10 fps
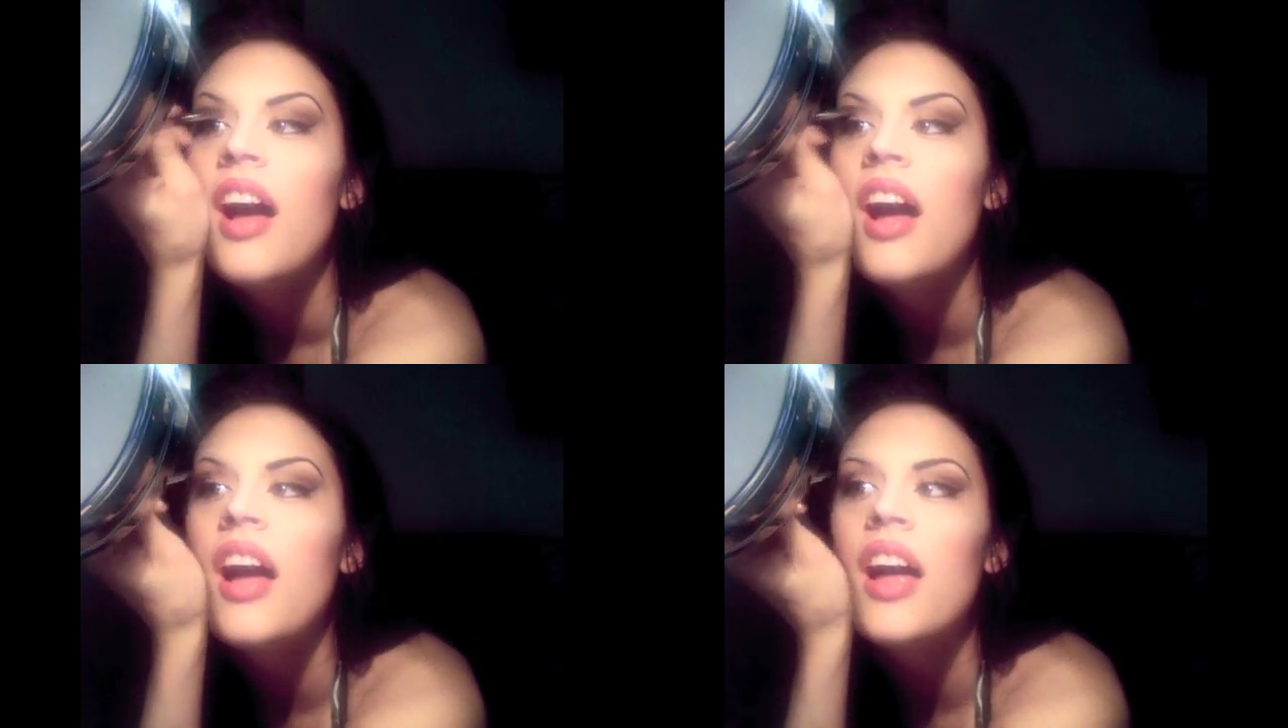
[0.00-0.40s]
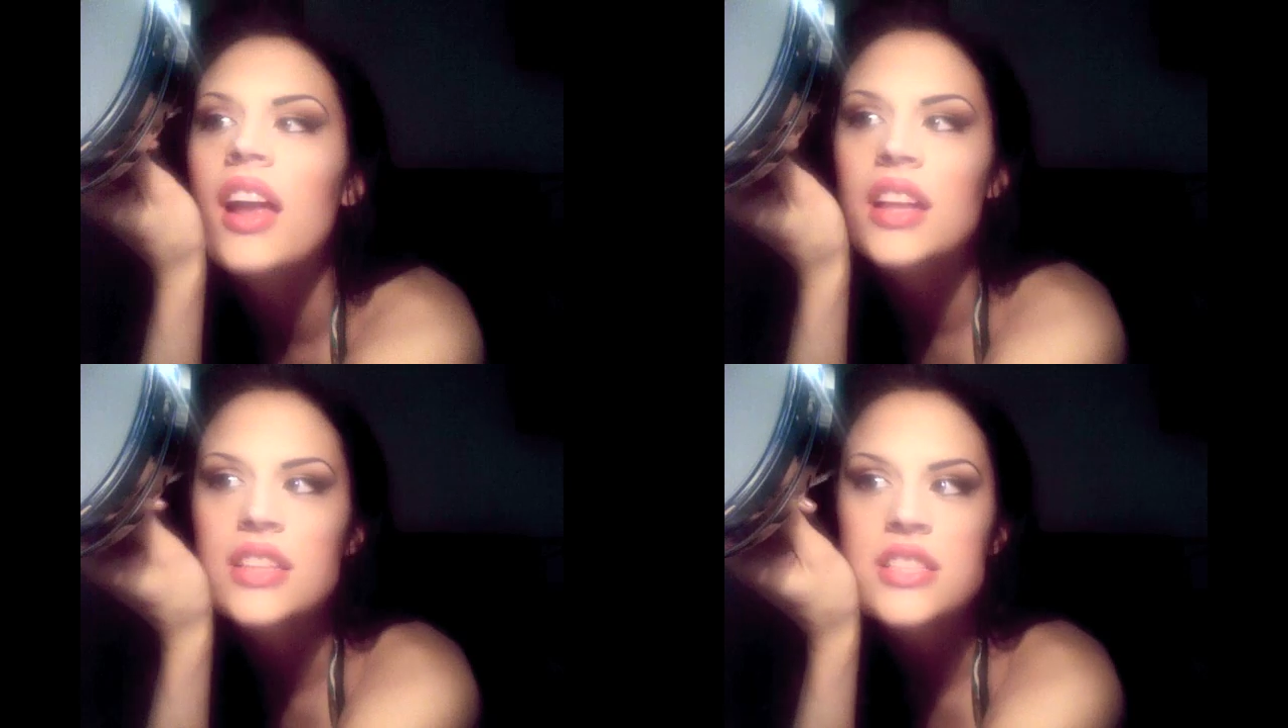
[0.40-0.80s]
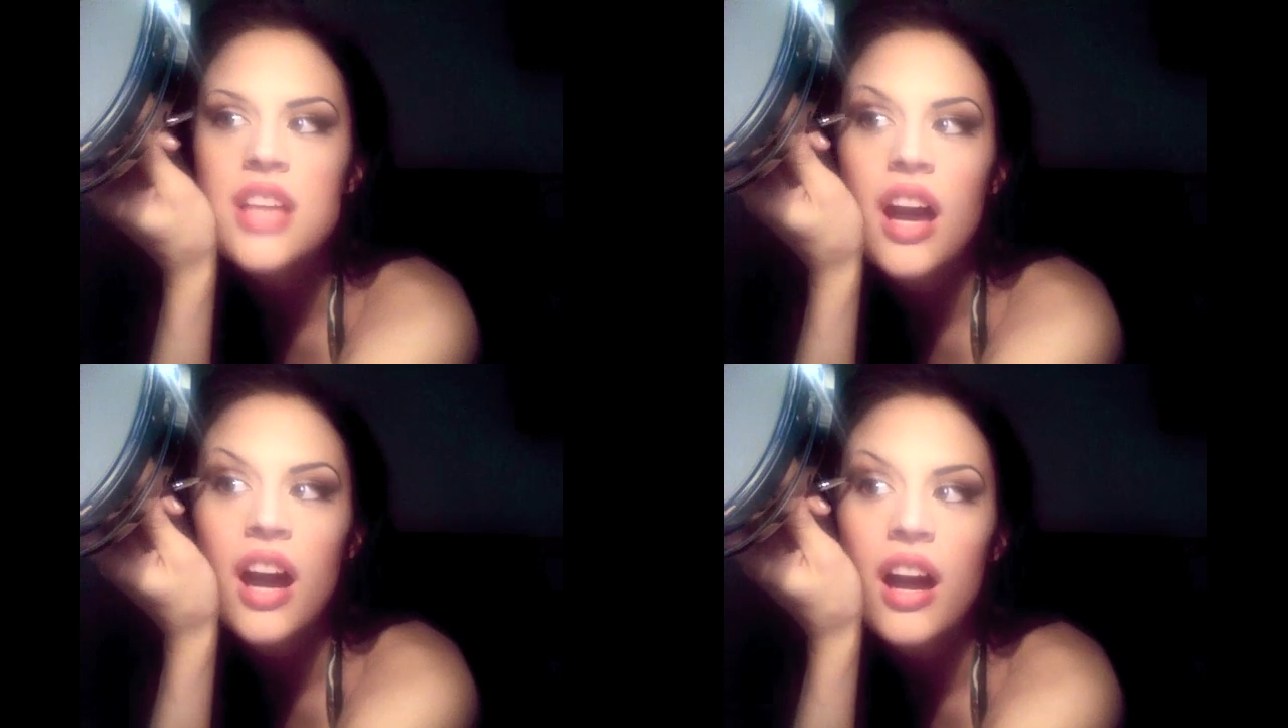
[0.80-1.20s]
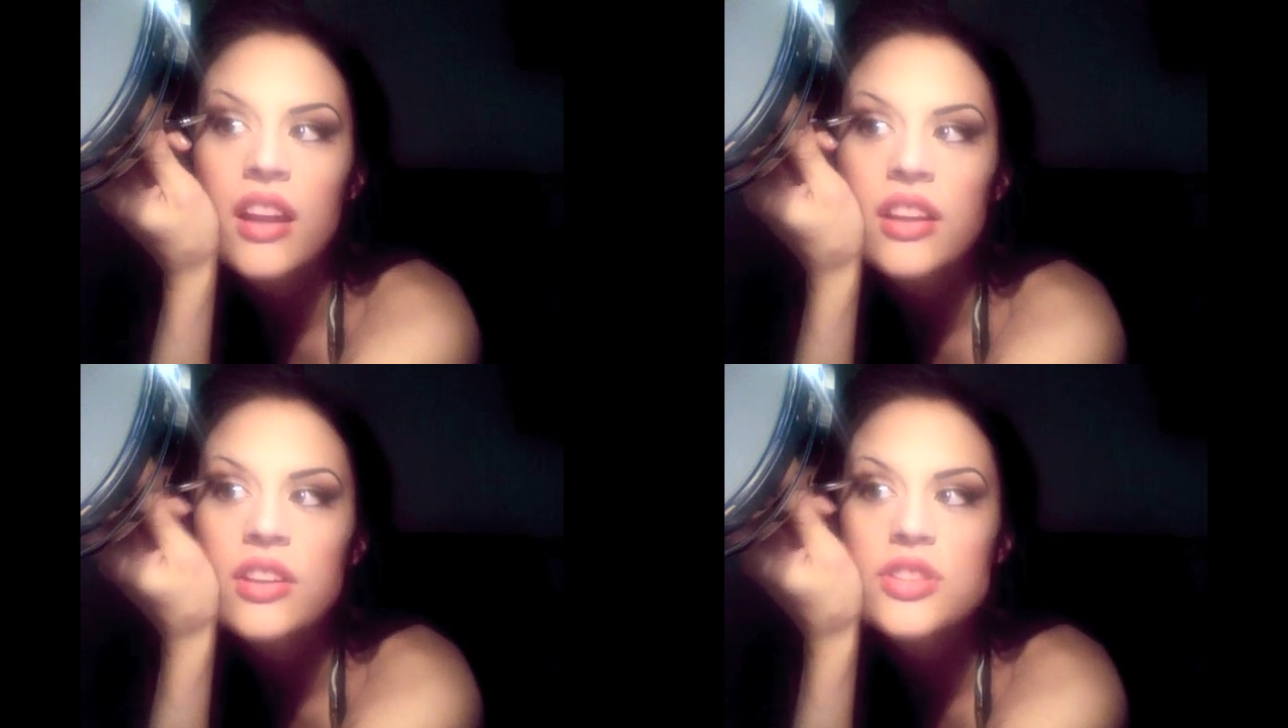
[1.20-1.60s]
And
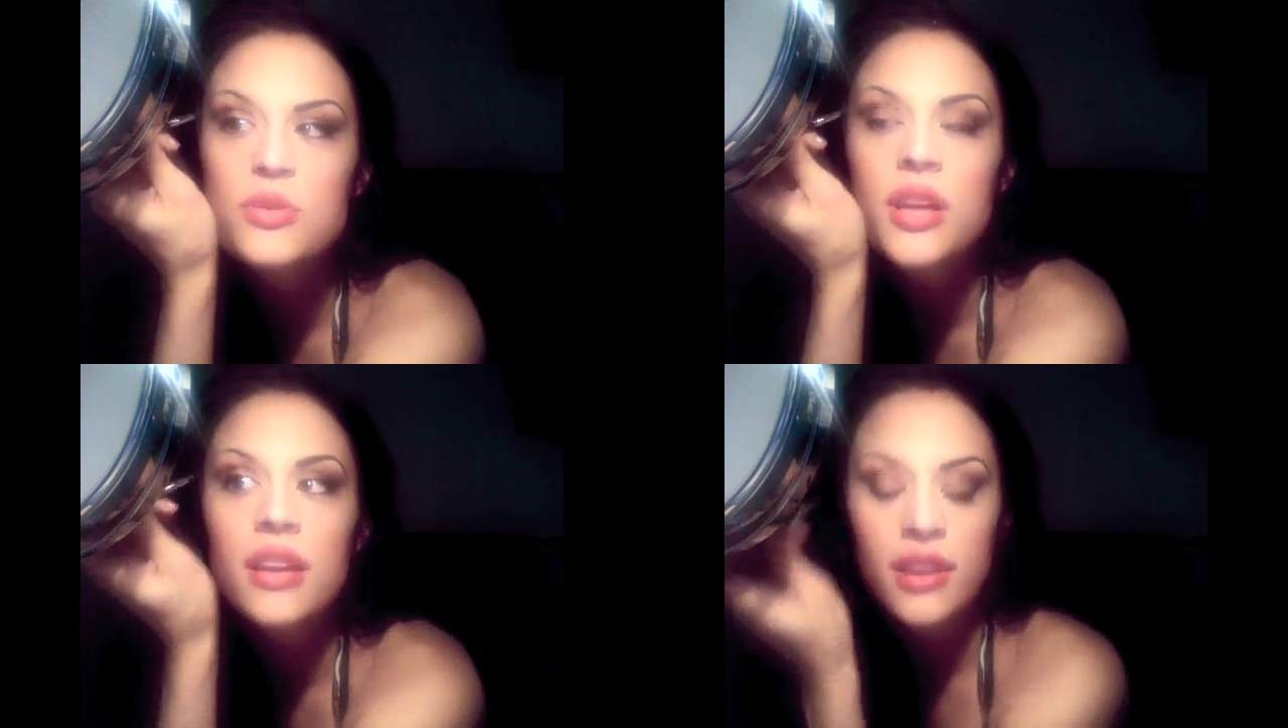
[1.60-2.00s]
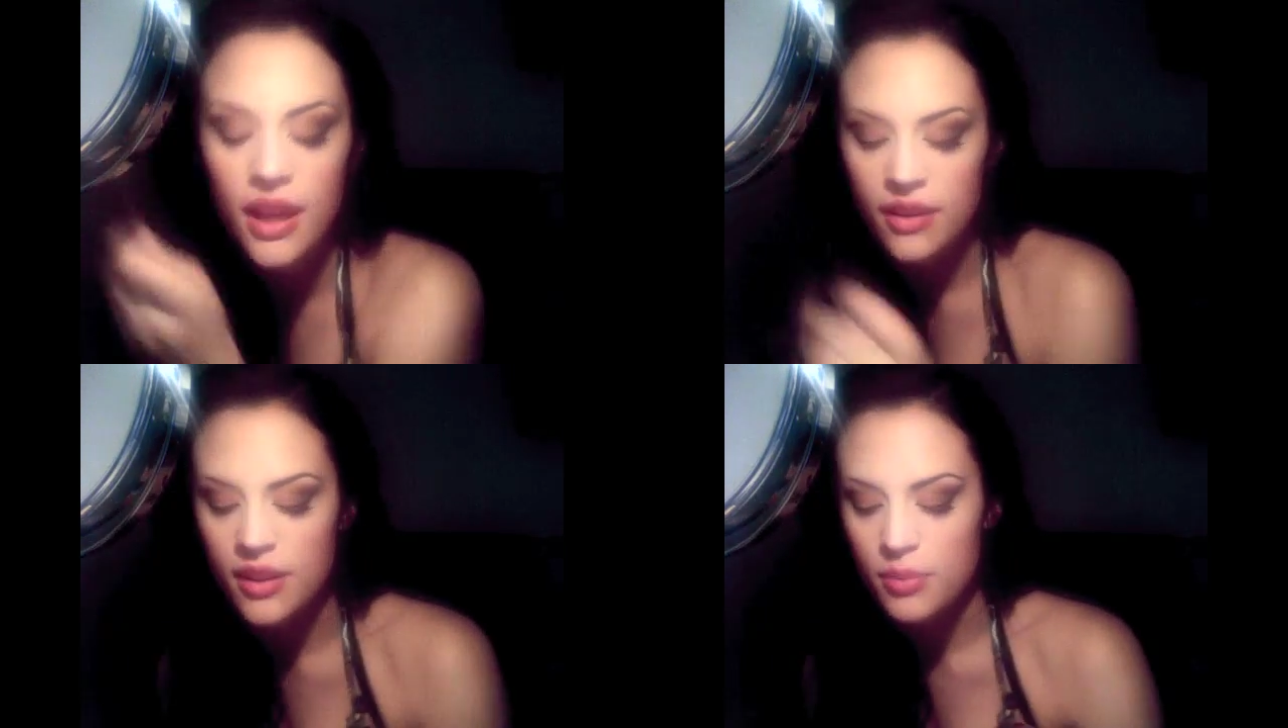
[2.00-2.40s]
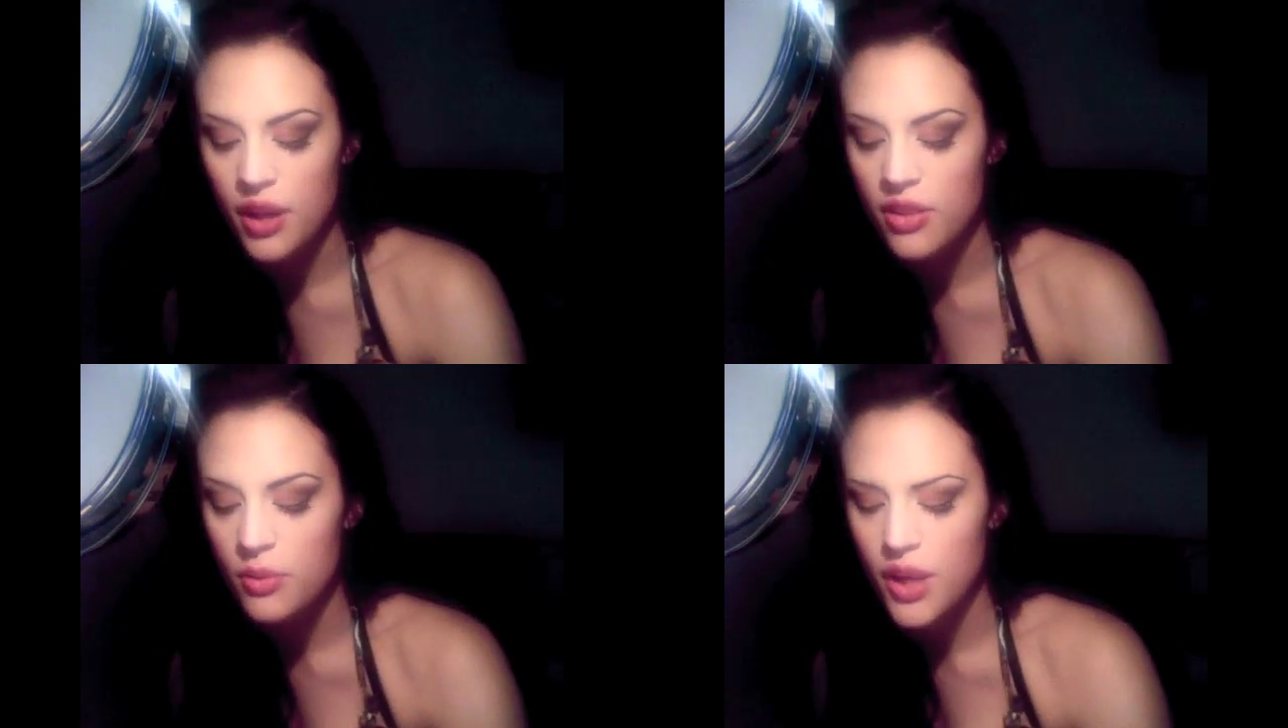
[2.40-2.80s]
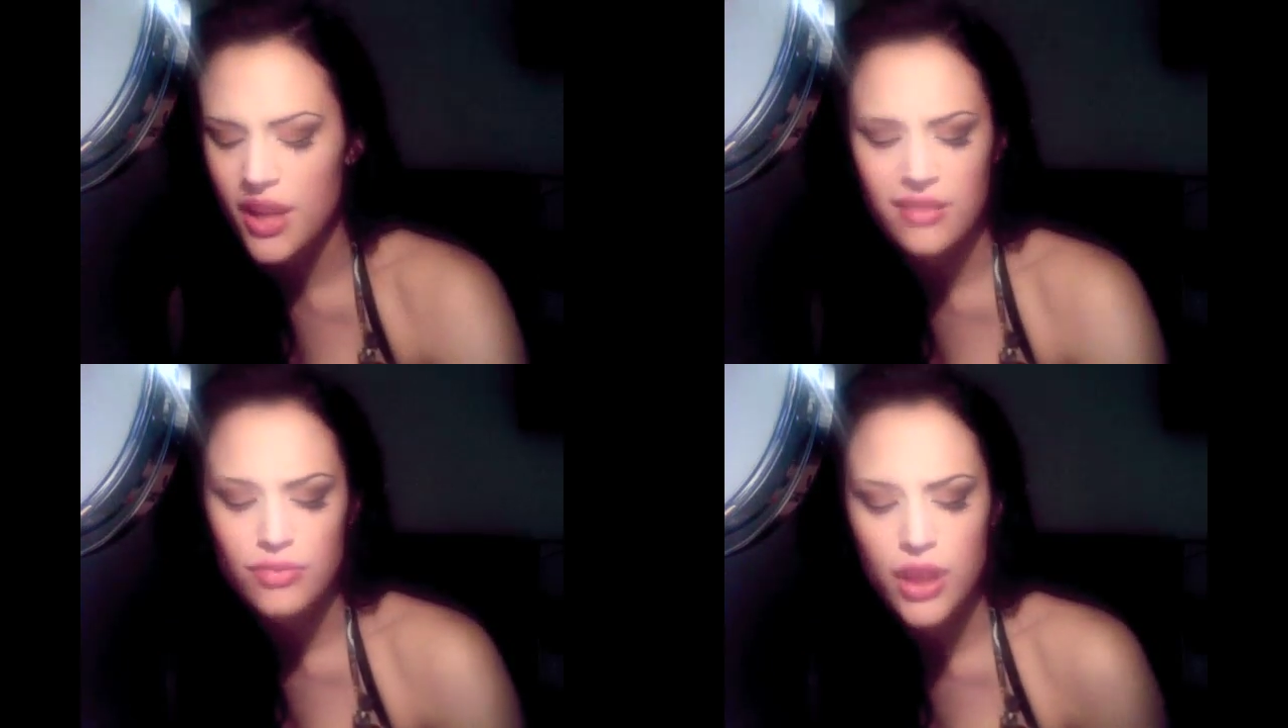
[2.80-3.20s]
you're doing it lightly, by the way,
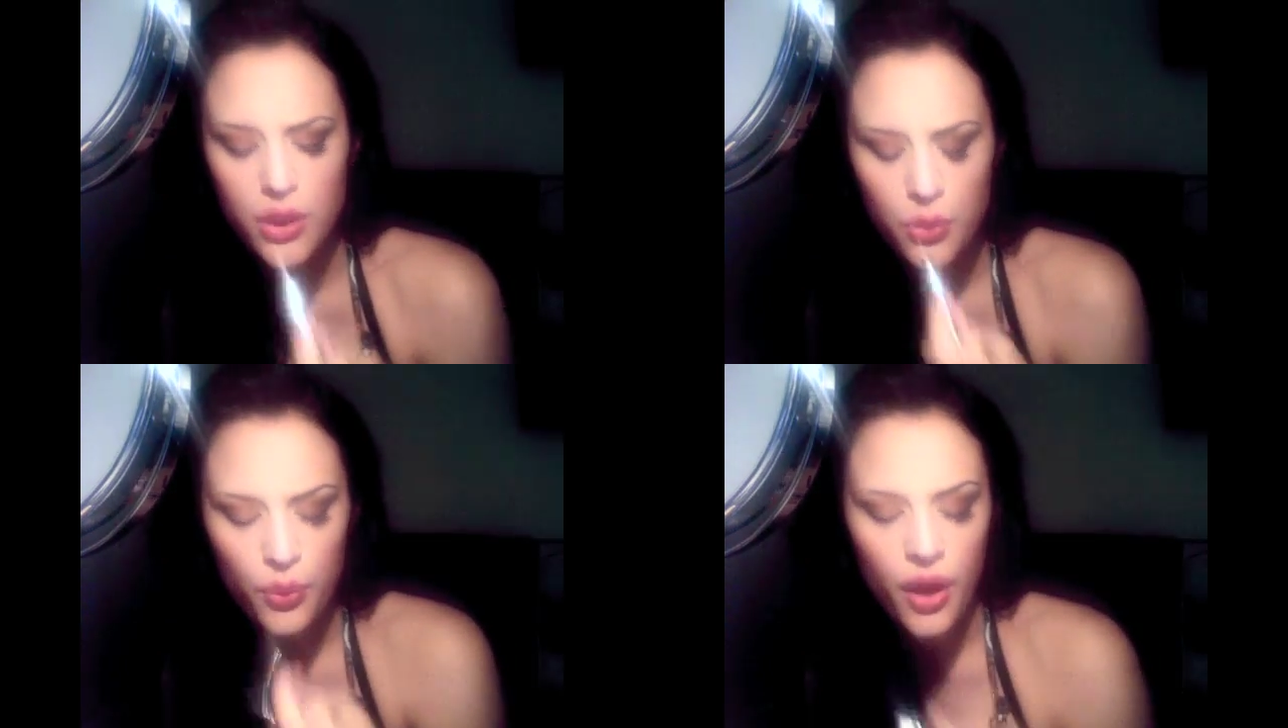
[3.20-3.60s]
and really,